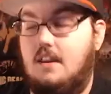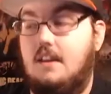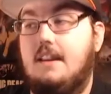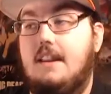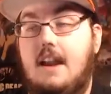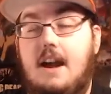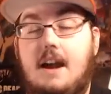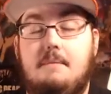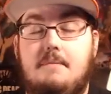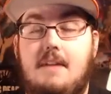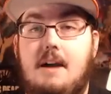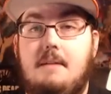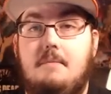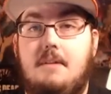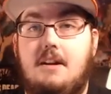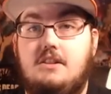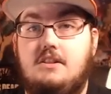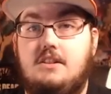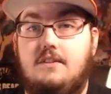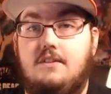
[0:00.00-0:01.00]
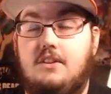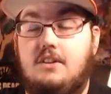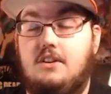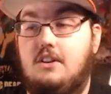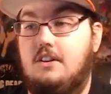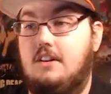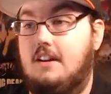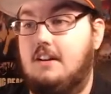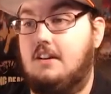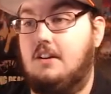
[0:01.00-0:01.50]
Yeah, I'm that much of a
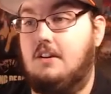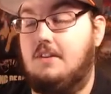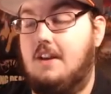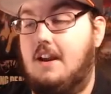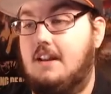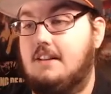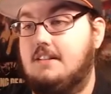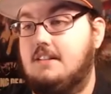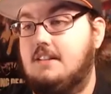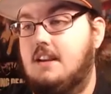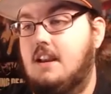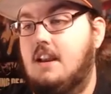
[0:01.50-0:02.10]
nerd. I know that.